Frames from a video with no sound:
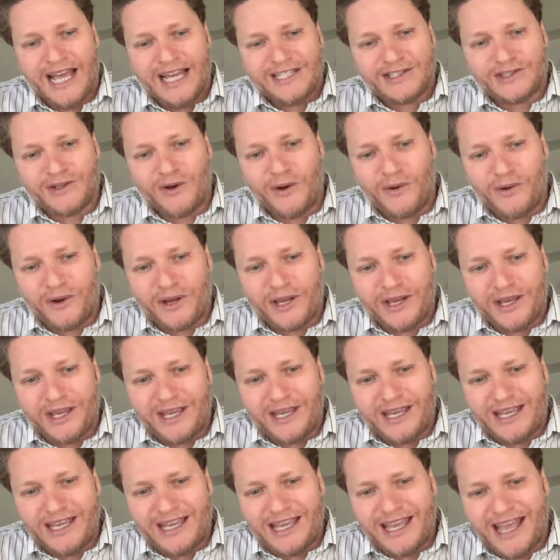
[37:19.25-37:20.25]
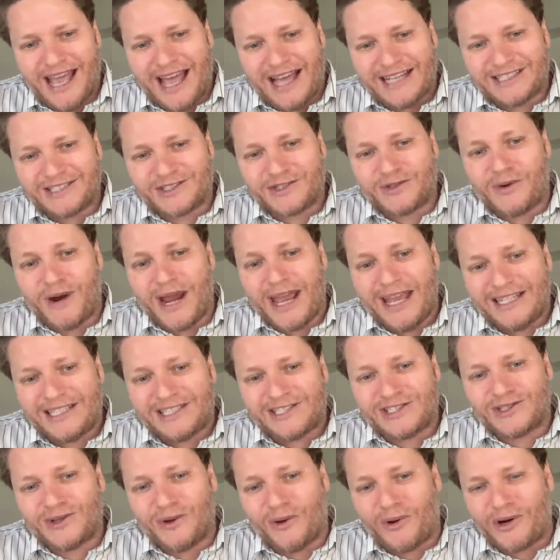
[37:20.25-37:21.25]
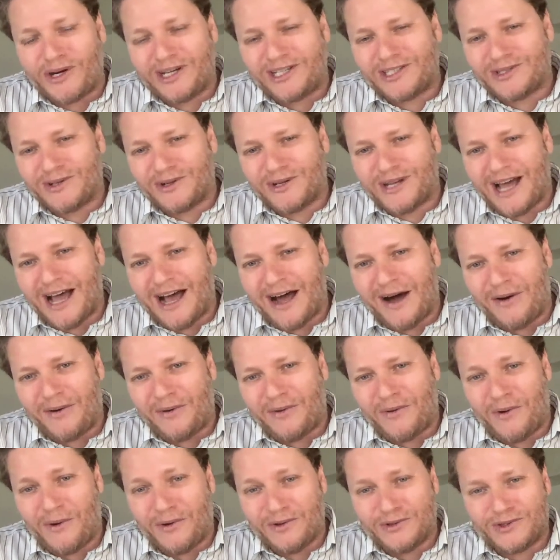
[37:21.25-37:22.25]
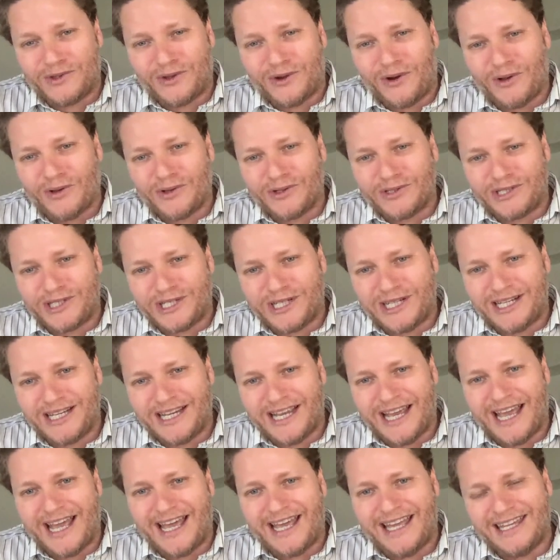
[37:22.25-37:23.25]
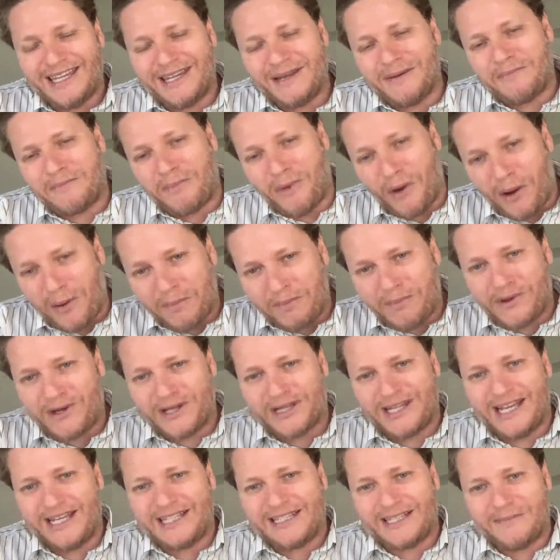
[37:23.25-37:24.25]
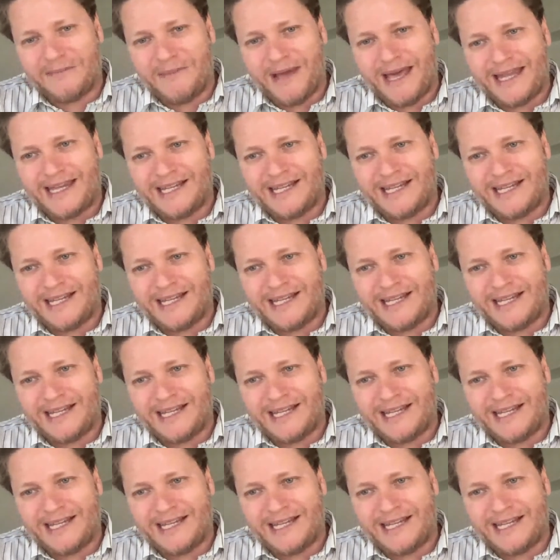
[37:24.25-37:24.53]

So he has great stories on how ontology and the proper data